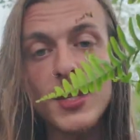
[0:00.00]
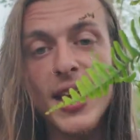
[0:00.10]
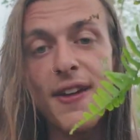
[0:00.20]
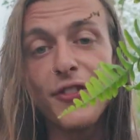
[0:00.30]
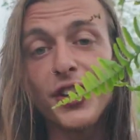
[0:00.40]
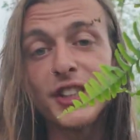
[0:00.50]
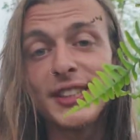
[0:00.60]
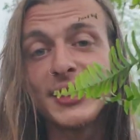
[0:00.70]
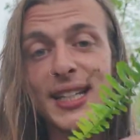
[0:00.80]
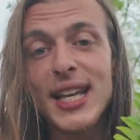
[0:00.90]
If you're
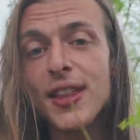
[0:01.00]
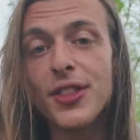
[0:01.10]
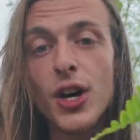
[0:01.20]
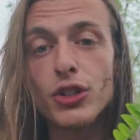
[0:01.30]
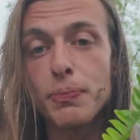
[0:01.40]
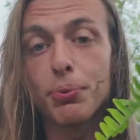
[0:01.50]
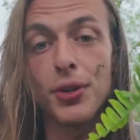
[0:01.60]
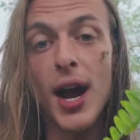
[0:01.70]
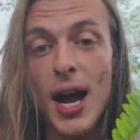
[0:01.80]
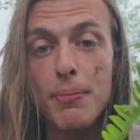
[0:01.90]
seeing those
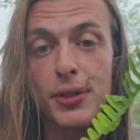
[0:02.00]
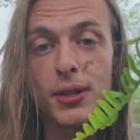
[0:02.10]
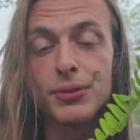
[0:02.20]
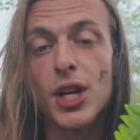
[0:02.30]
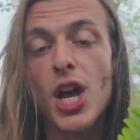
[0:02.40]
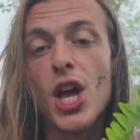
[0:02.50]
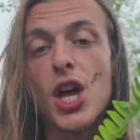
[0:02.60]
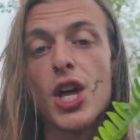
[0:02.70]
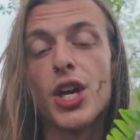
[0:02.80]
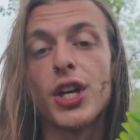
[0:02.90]
problems,
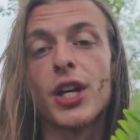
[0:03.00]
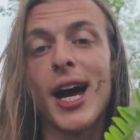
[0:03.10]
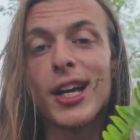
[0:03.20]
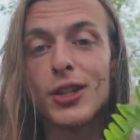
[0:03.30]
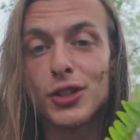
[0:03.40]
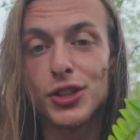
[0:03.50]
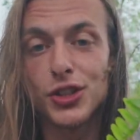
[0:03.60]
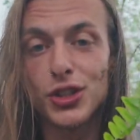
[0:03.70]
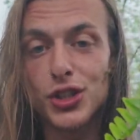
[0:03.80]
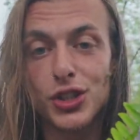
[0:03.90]
kind
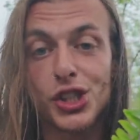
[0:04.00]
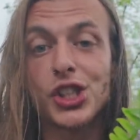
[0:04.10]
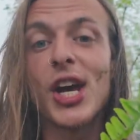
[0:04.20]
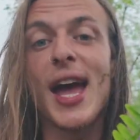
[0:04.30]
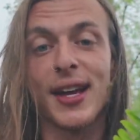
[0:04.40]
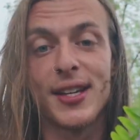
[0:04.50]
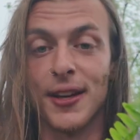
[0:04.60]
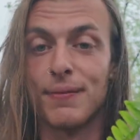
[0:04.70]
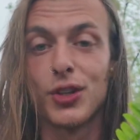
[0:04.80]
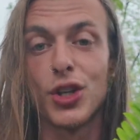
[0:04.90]
of just check.
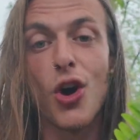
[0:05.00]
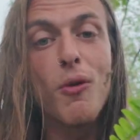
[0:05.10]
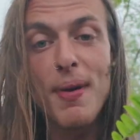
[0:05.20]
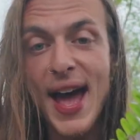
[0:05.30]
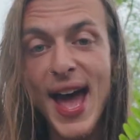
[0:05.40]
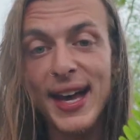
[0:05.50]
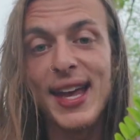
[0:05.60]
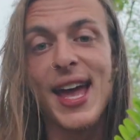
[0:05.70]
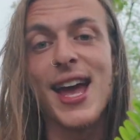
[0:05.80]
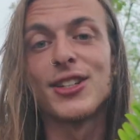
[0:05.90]
Go back
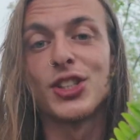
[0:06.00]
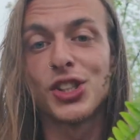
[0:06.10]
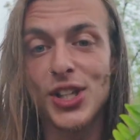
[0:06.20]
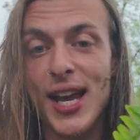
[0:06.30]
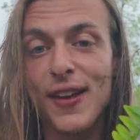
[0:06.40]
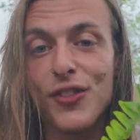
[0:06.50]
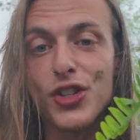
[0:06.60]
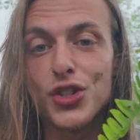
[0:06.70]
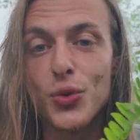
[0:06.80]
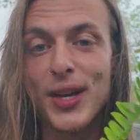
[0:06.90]
and check if
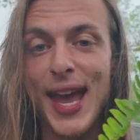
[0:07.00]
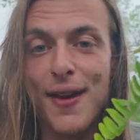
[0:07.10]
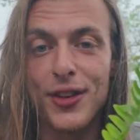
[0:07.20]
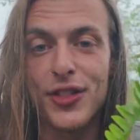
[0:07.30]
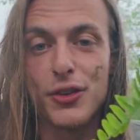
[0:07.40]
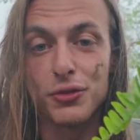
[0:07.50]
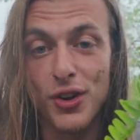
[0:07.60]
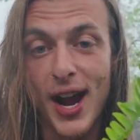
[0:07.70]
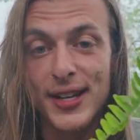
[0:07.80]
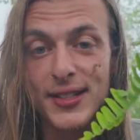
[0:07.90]
you're doing everything
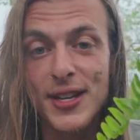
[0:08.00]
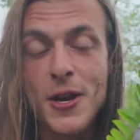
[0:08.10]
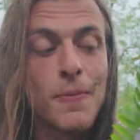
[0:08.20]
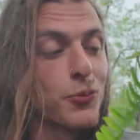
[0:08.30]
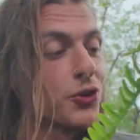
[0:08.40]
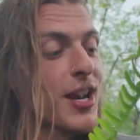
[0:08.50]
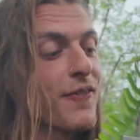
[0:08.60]
right, right?